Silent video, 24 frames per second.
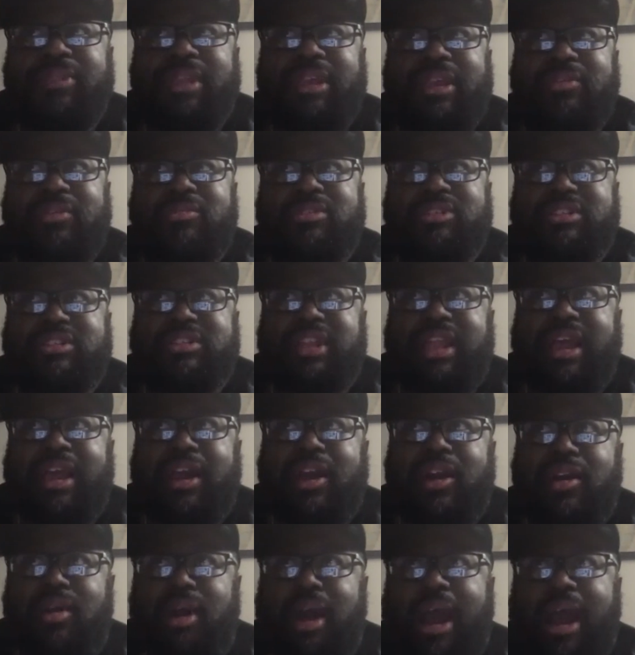It was just
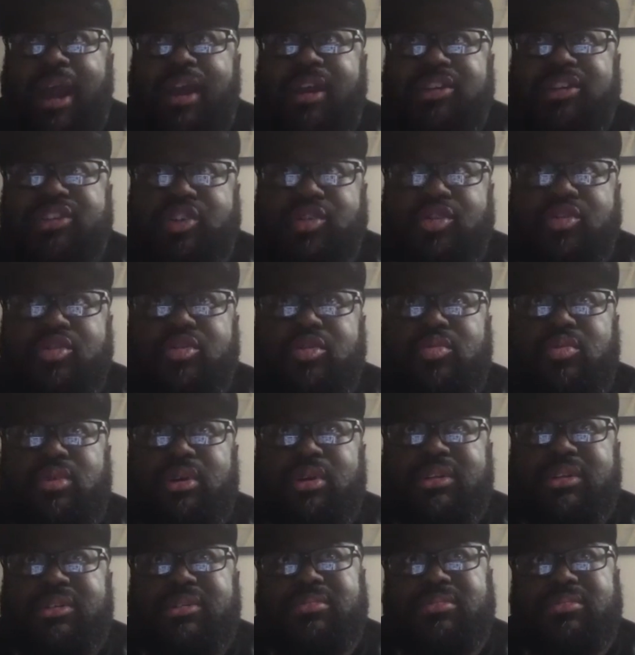like our school
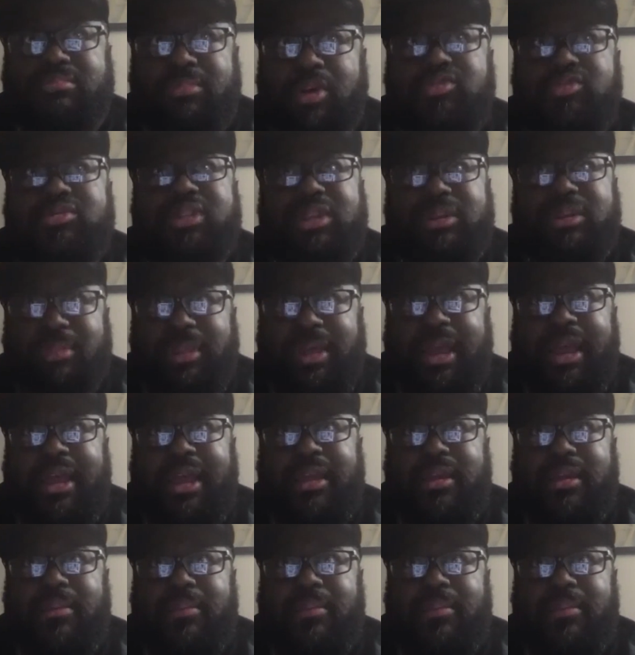was mostly Black.